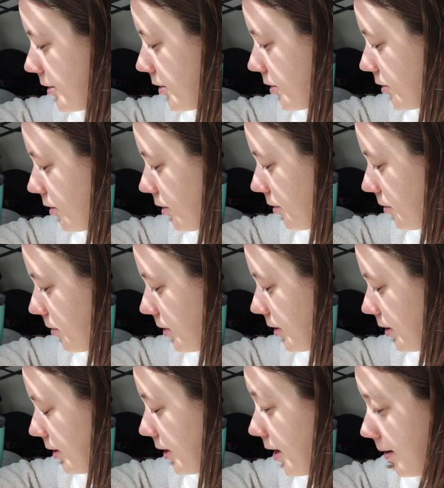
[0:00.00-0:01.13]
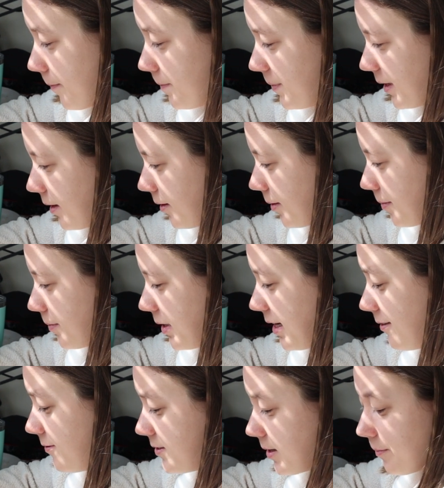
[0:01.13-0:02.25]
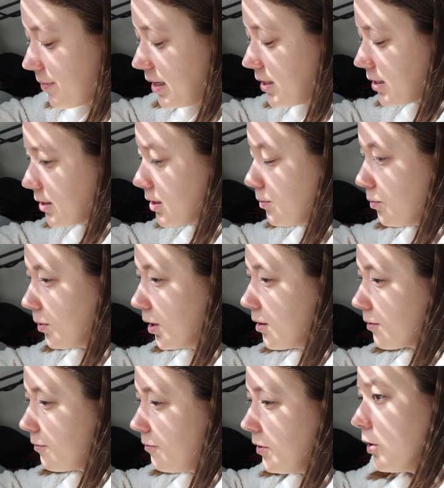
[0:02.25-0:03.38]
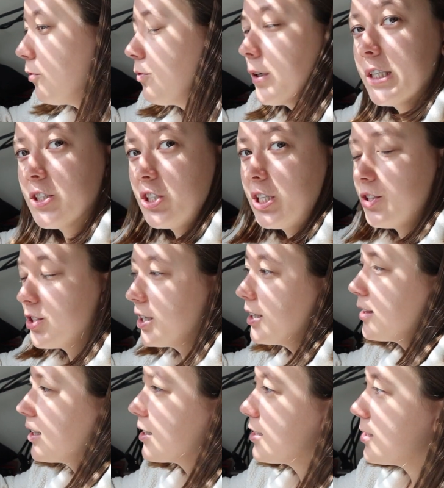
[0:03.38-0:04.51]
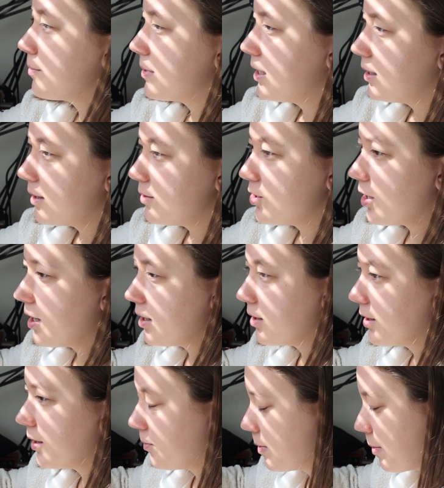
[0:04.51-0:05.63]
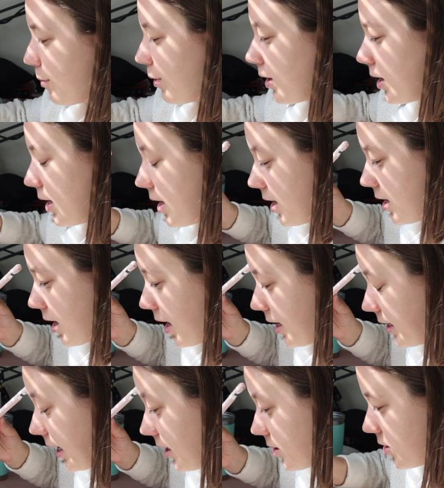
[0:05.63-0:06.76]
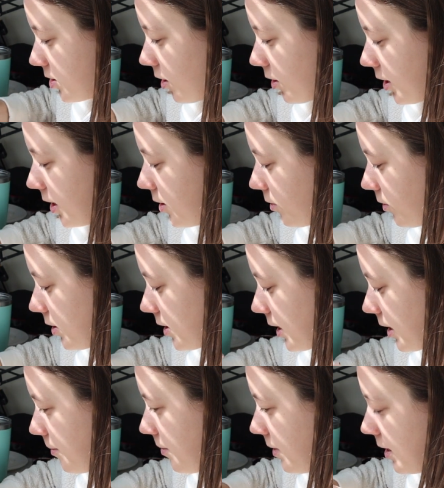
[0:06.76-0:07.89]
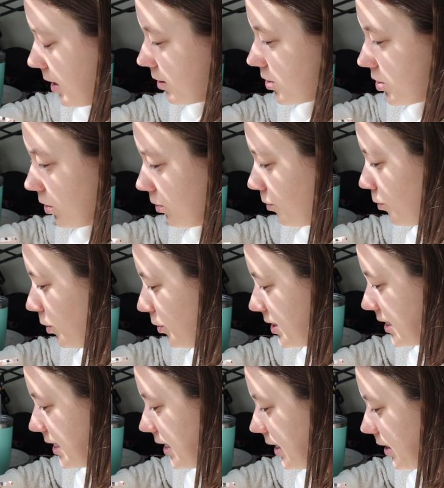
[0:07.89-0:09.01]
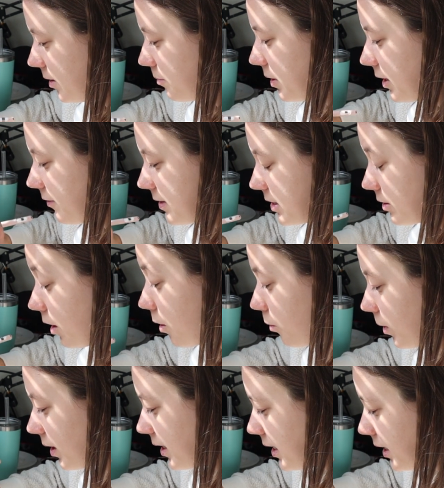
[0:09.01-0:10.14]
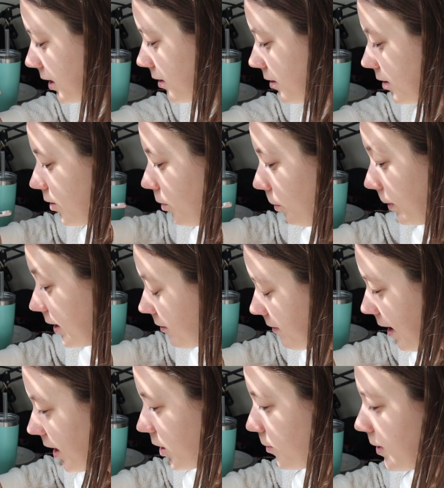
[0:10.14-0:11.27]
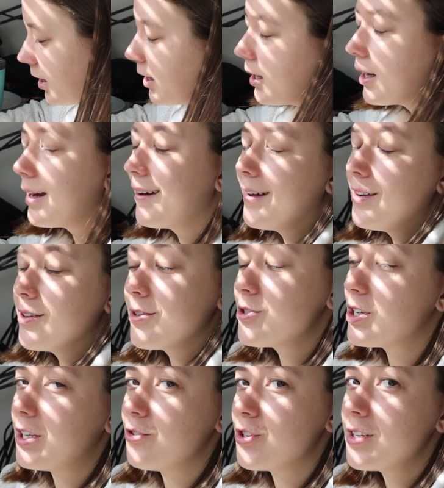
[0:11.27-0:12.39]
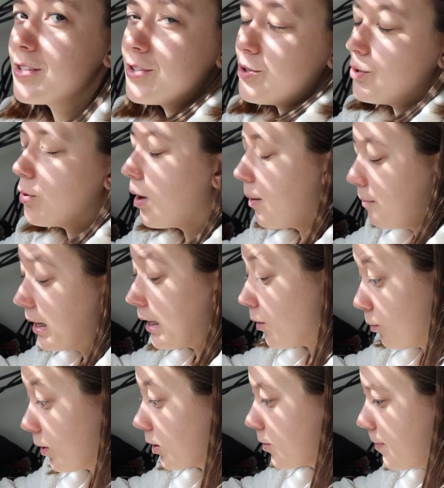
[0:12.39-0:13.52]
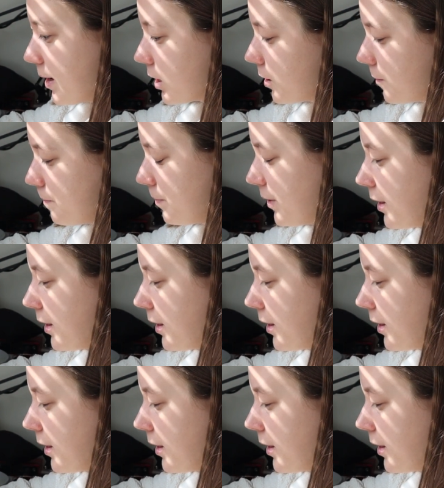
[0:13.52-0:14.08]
So yeah, if something doesn't work, feel free to change it. That's something I try to like remember. I get started or like I'm in a certain routine, but if it's not working, reevaluate and change it to make it work better.